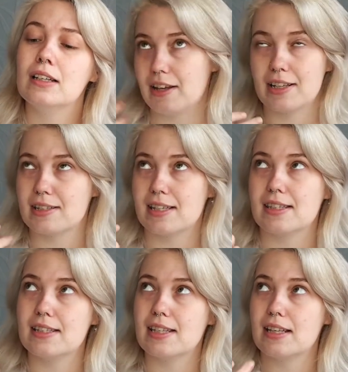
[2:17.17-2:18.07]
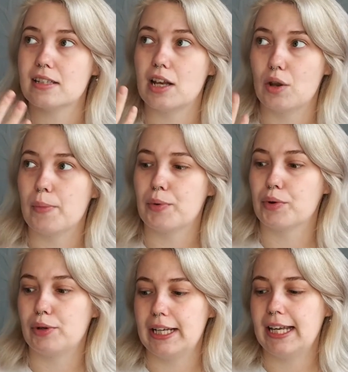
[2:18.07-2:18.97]
The consistency is a lot
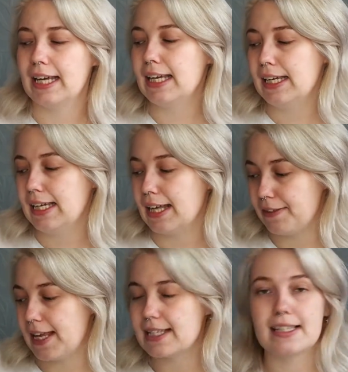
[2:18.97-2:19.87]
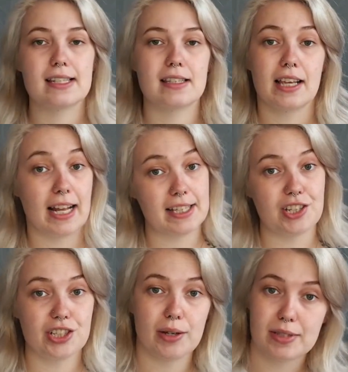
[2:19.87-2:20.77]
more oily. And this, the
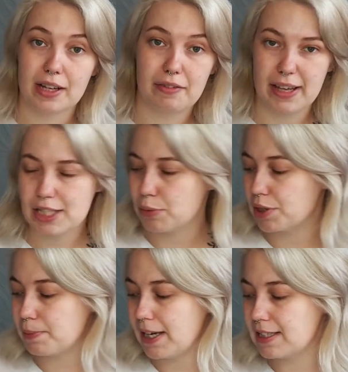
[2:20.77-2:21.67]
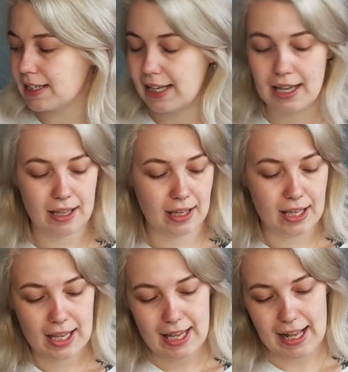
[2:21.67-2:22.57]
cleansing gel, is like a face wash basically.
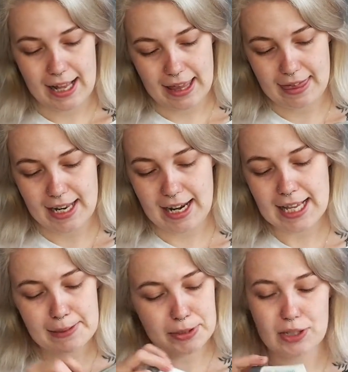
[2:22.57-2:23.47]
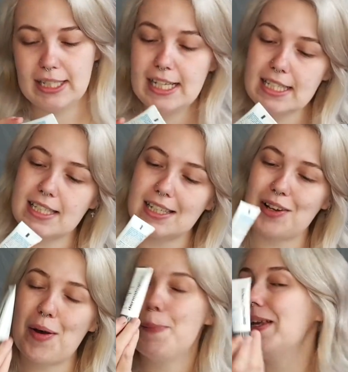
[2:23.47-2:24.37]
And then last but not
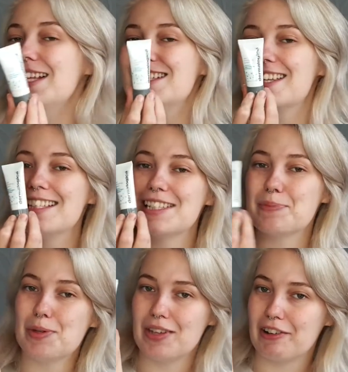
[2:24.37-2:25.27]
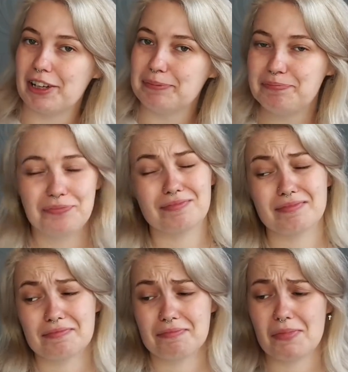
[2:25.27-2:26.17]
least, got a mini skin smoothing cream,
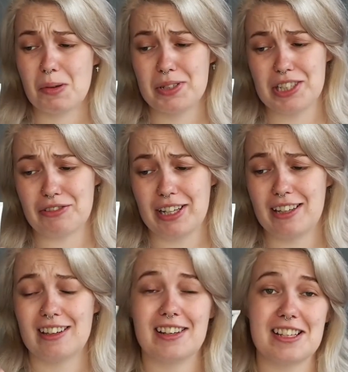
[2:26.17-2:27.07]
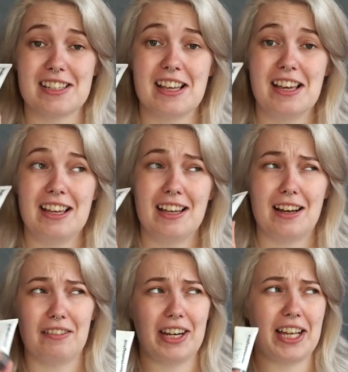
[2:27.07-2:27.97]
which is really good because
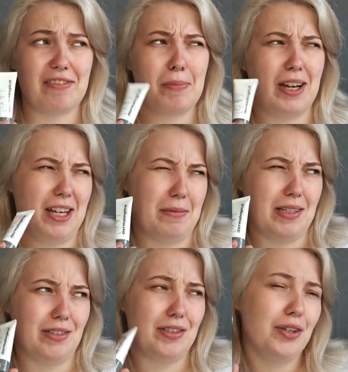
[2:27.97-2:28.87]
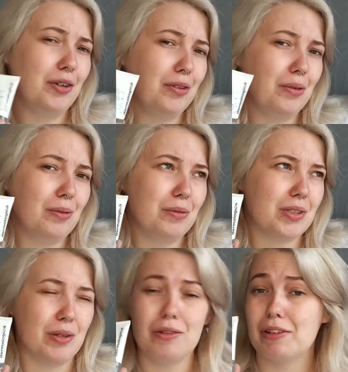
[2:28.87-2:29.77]
I ran out of mine about two,
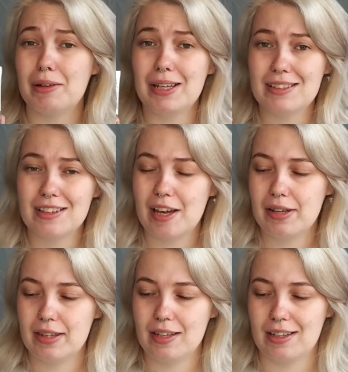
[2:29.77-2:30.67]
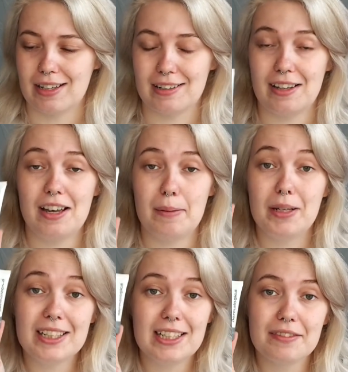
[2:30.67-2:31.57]
three weeks ago, I think. I
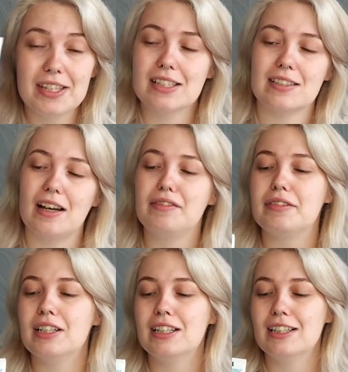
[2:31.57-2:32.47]
bloody love this stuff.